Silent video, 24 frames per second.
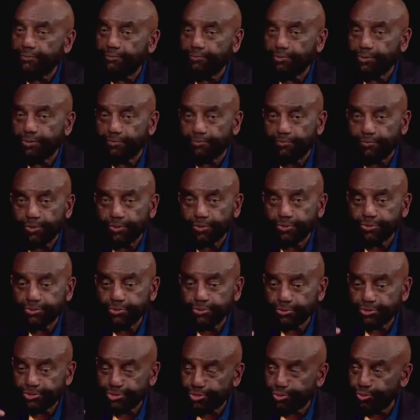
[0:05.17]
for the folks,
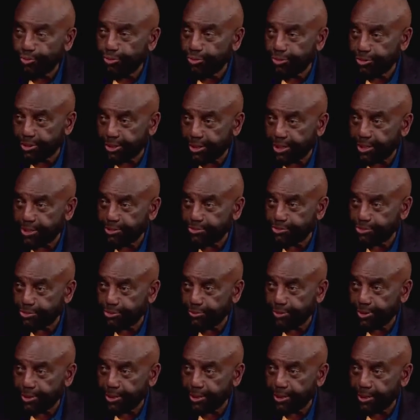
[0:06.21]
you're touring the country
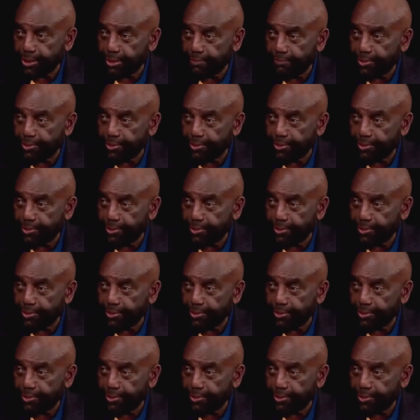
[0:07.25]
right now. That's